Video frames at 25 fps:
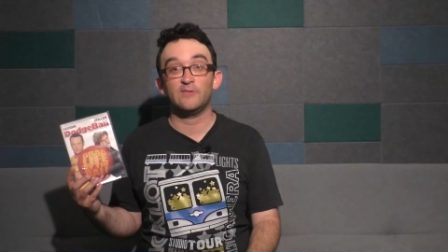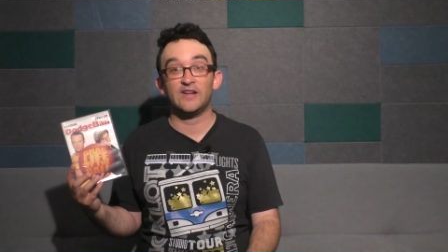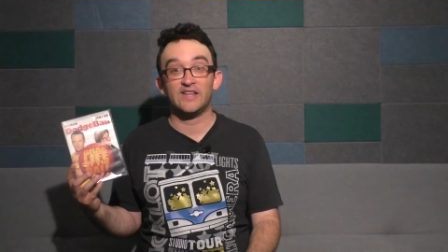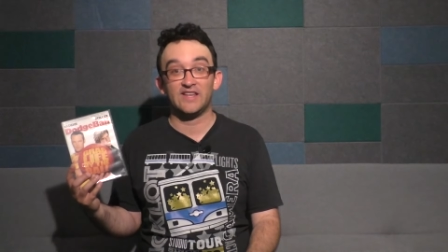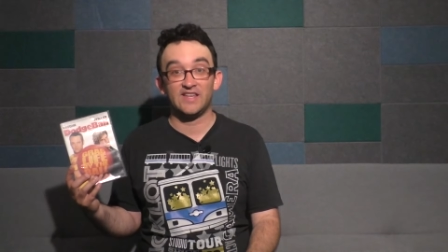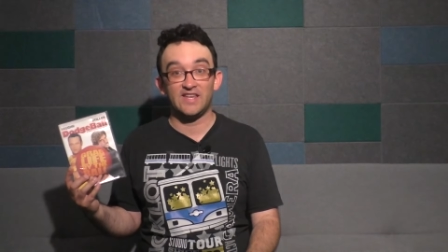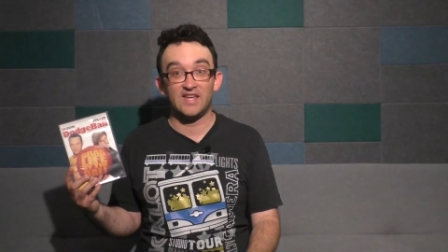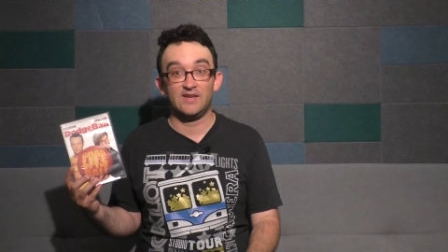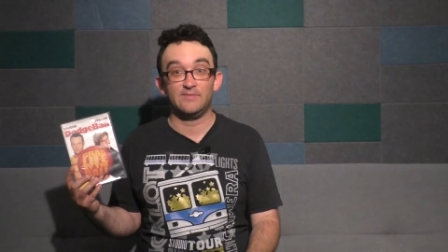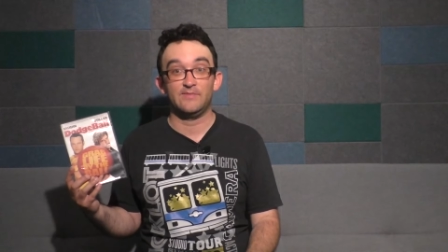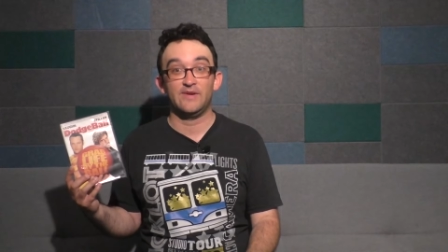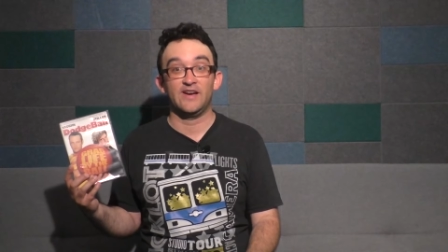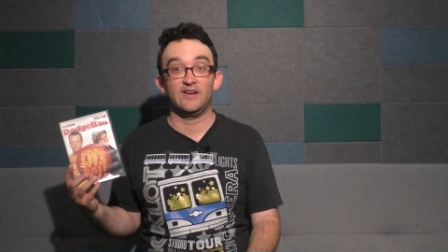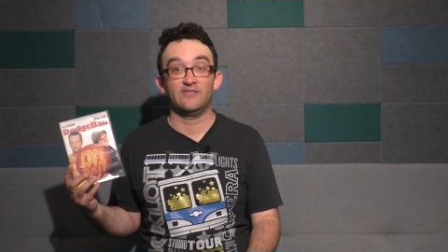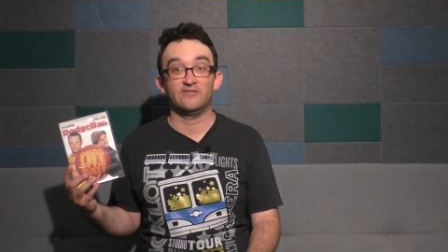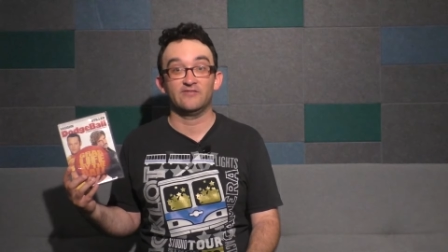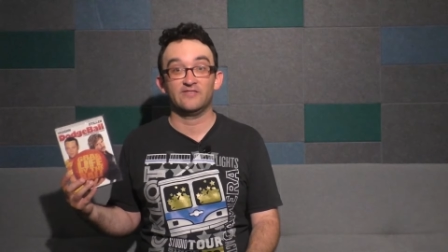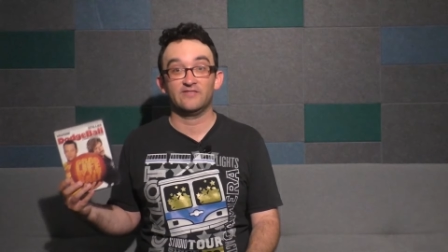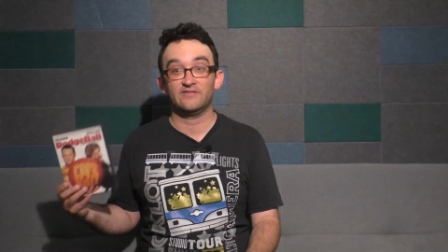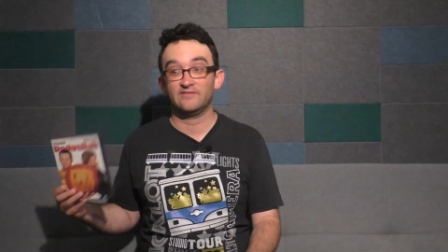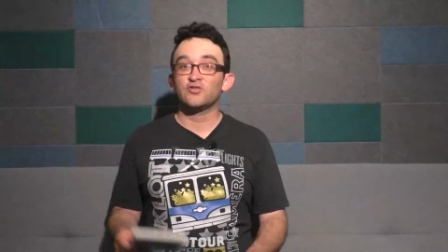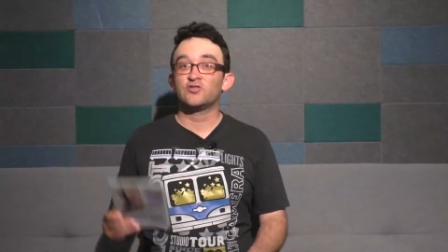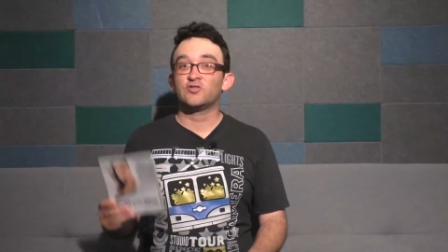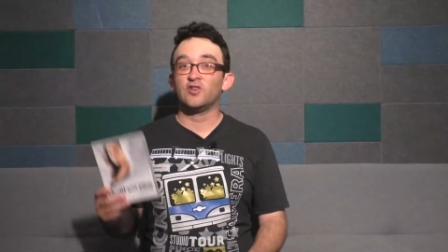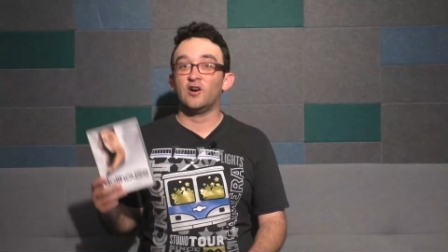when it came
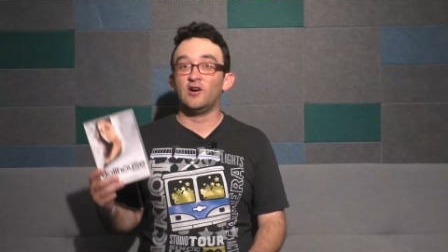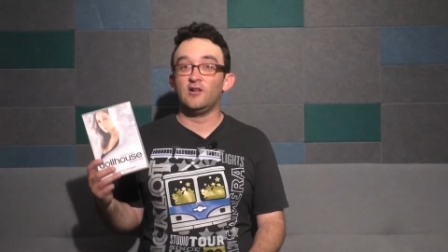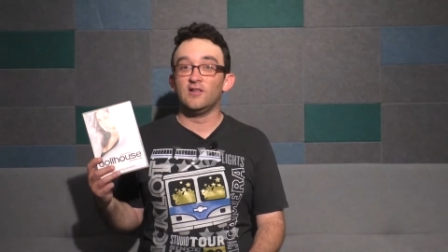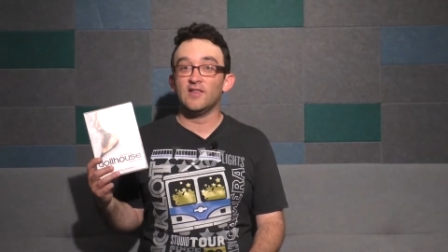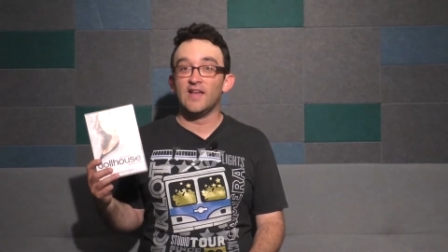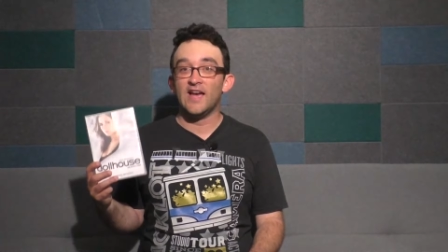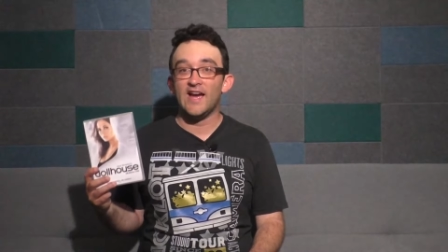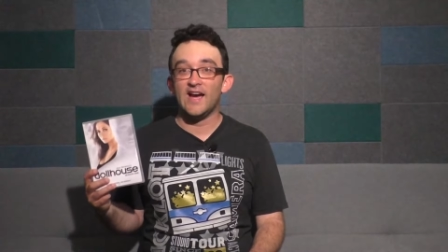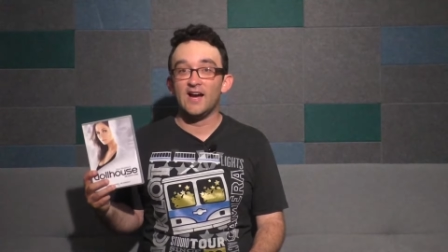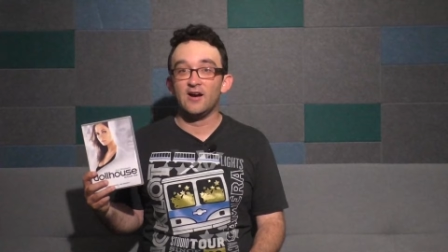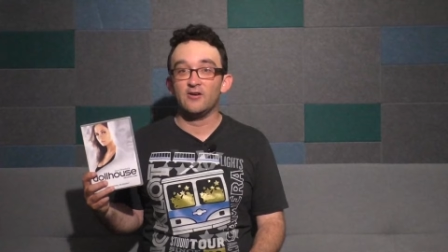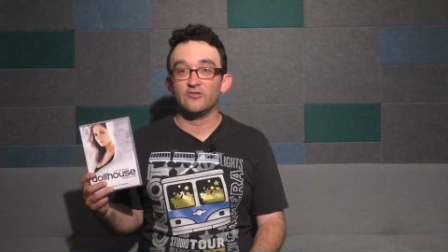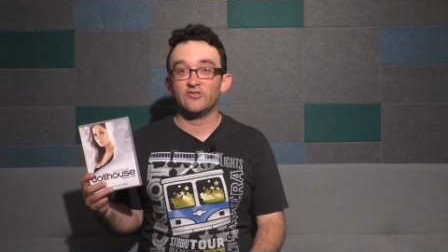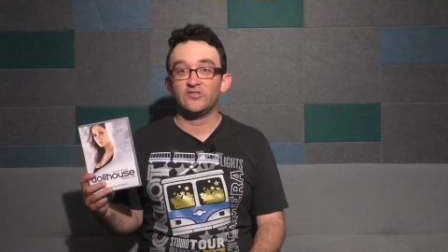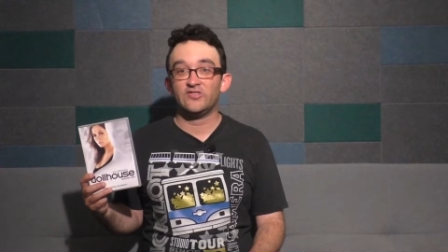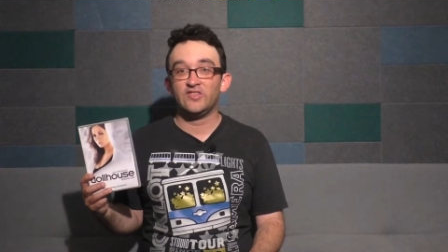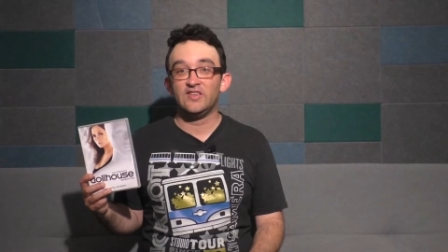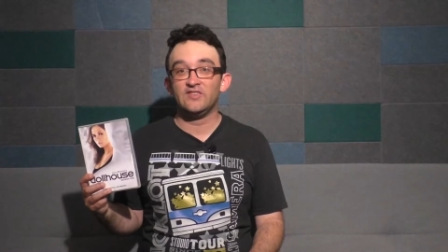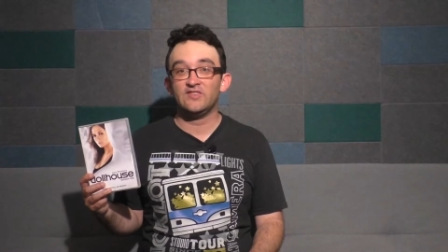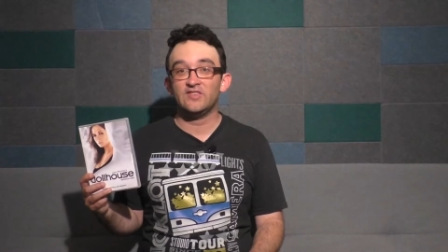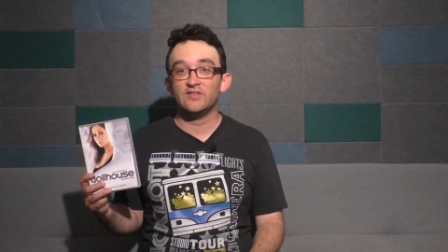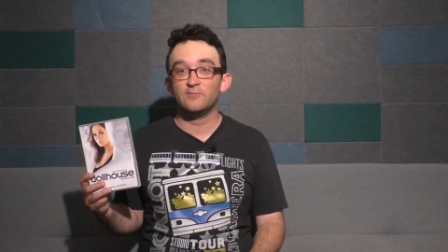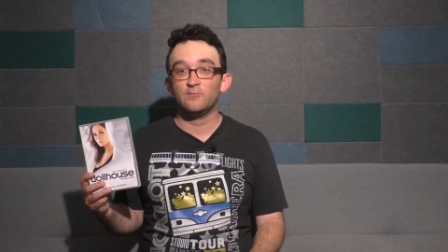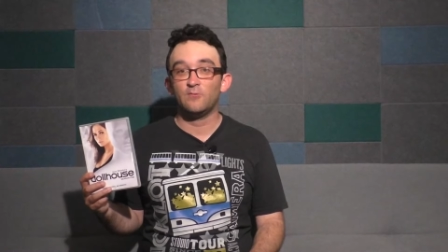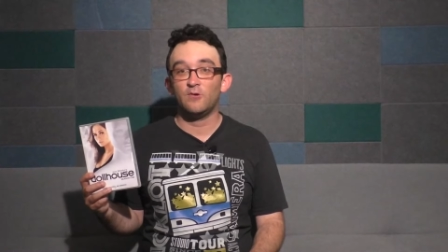out. Dollhouse
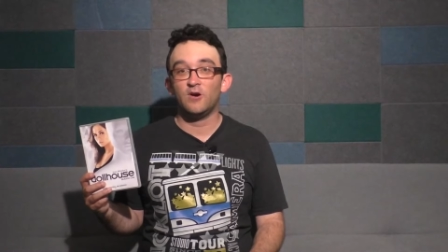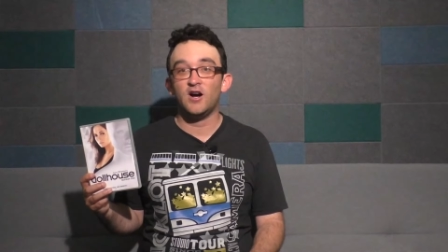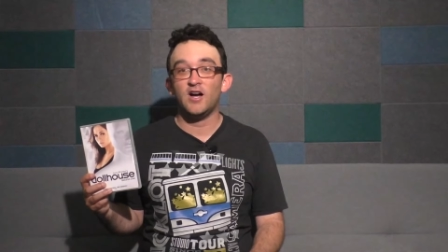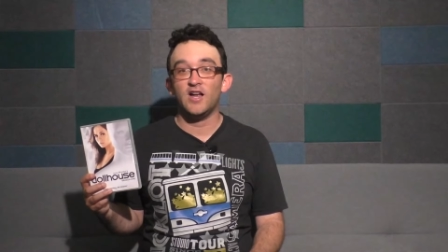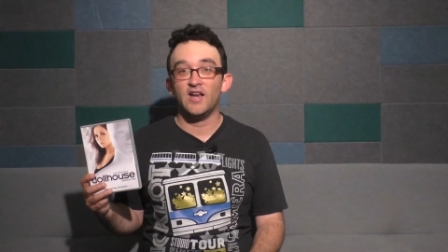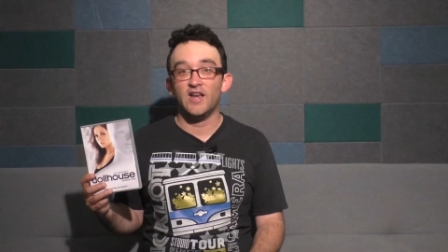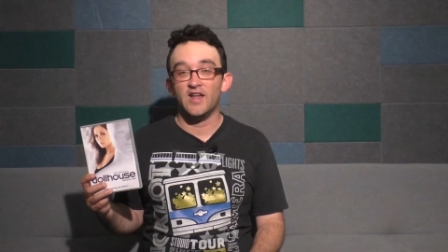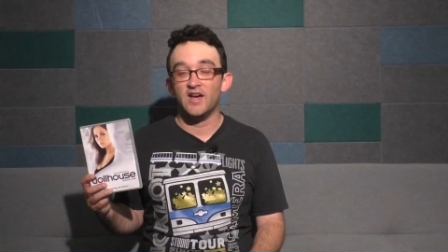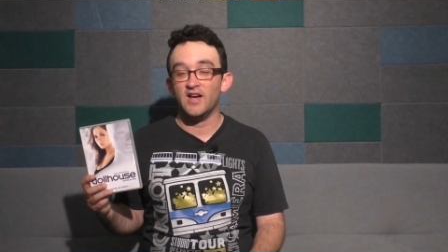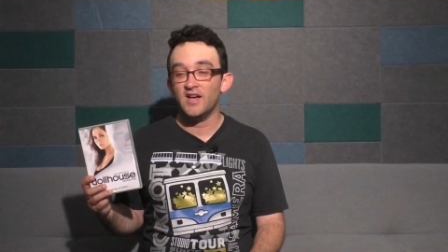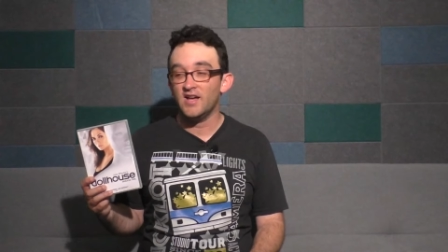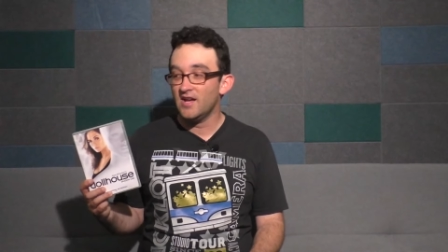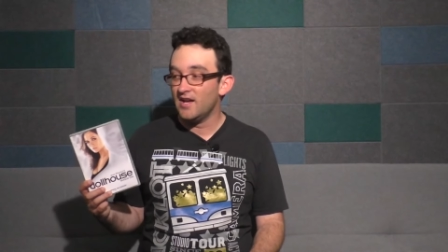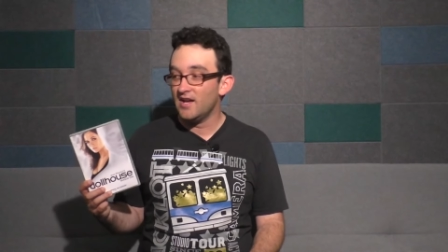Season one.